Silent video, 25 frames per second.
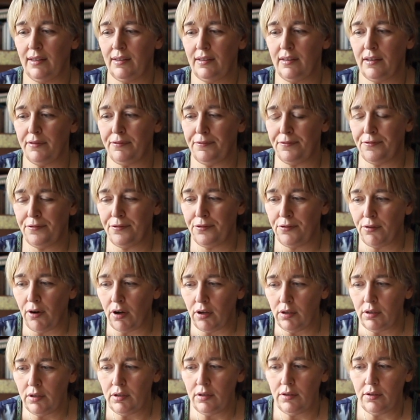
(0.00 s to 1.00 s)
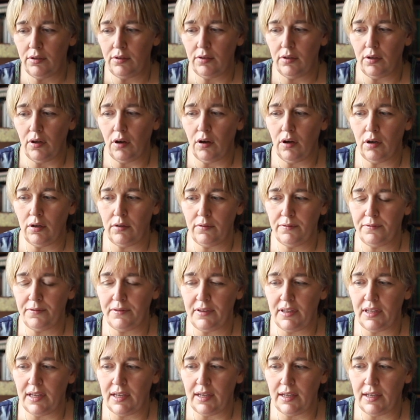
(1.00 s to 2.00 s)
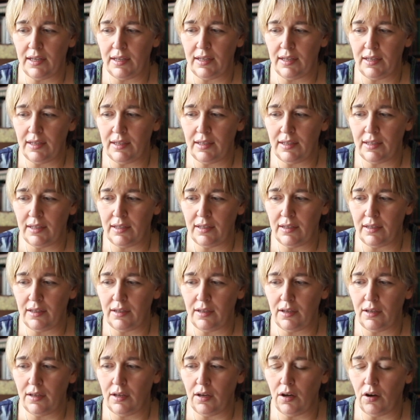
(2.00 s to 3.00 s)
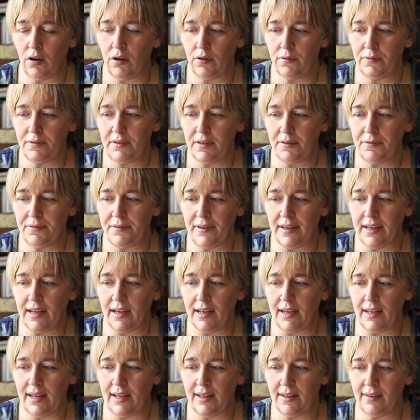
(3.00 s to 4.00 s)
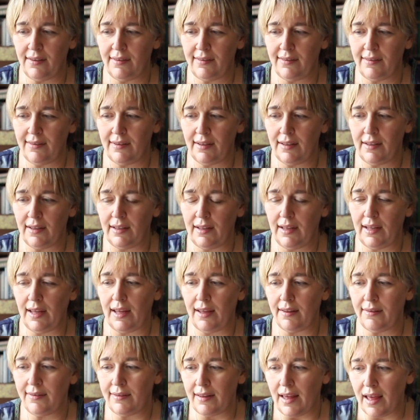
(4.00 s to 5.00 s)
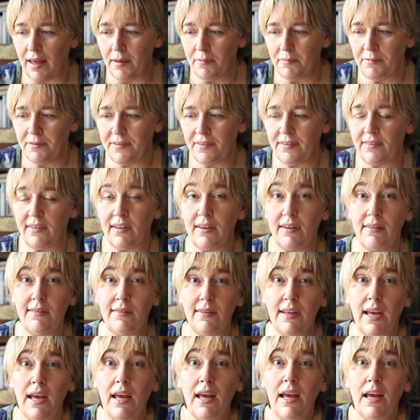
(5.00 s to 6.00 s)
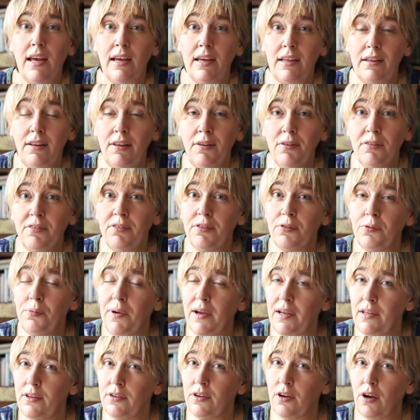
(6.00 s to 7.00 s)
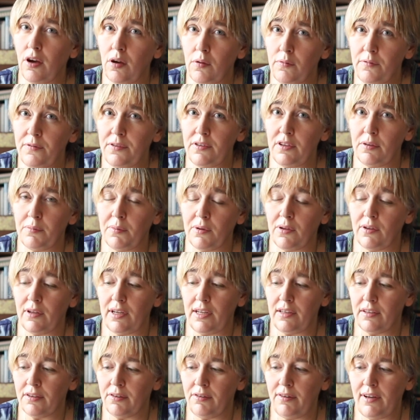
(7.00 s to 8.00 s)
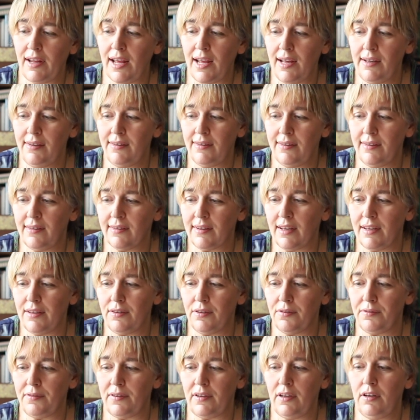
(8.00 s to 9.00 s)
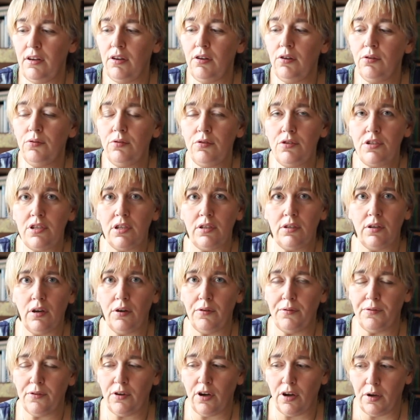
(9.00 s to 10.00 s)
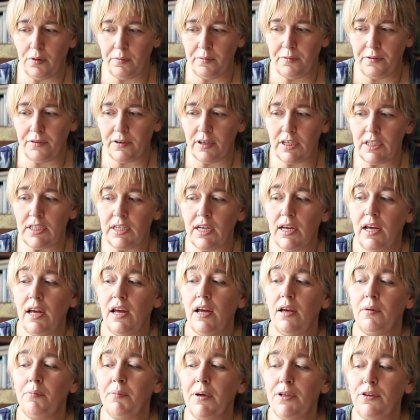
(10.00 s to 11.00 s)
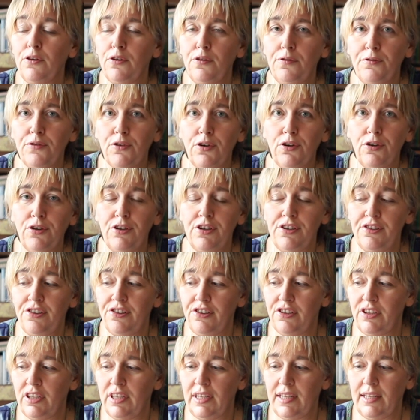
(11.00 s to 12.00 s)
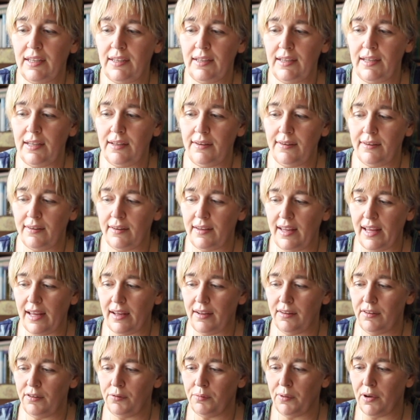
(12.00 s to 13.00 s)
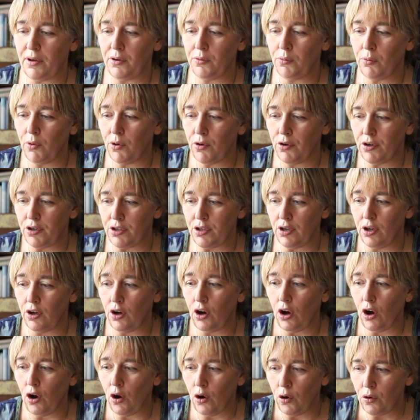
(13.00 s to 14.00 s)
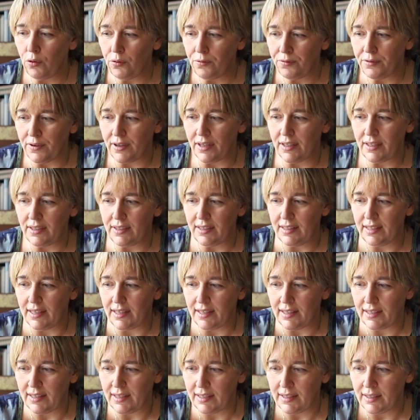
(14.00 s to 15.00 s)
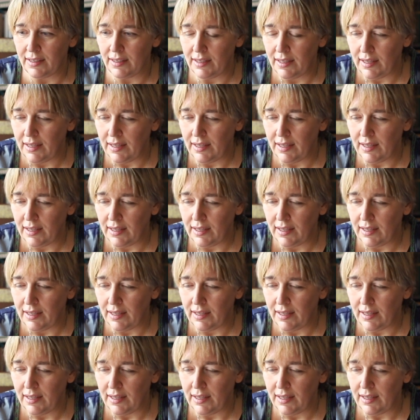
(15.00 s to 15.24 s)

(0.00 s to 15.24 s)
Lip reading: the front of the figure is emphasized. It looks quite comfortable. It creates this kind of illusion of comfort. But of course, these things were worn over the